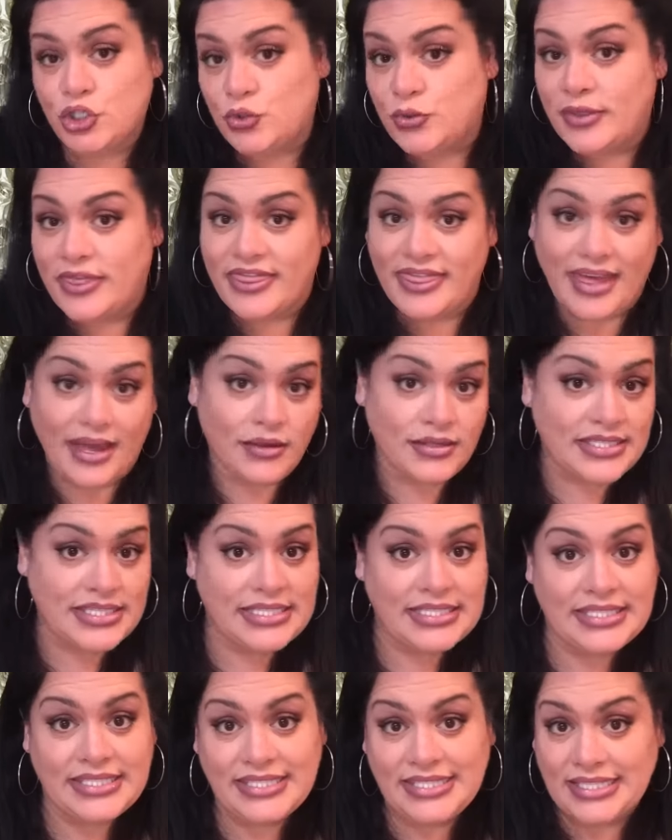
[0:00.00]

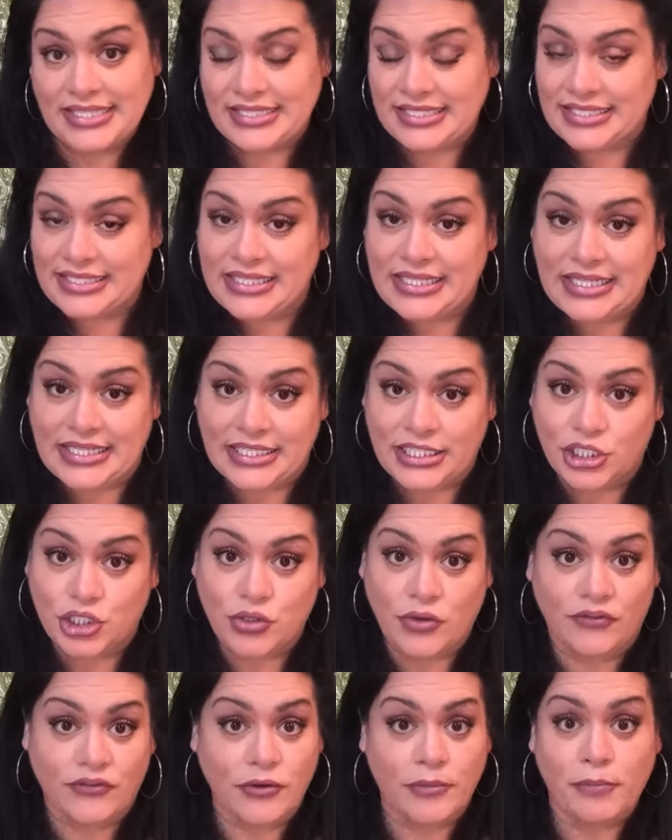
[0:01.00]
2016.
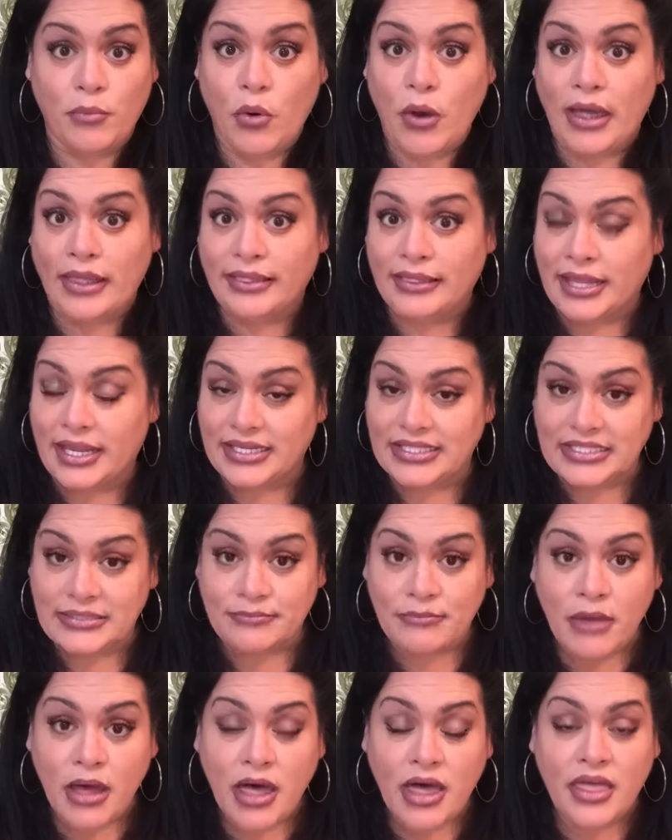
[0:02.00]
So if you bought last
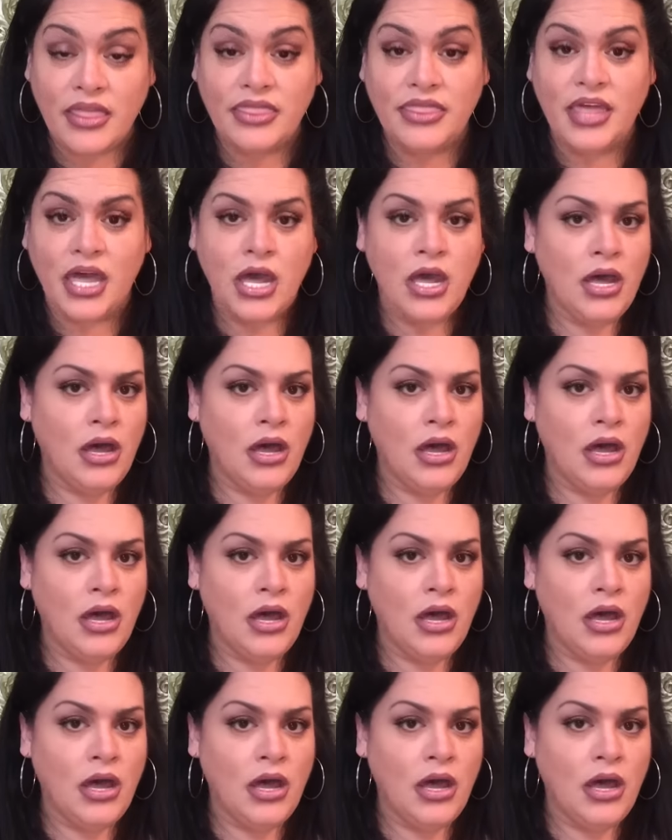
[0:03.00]
month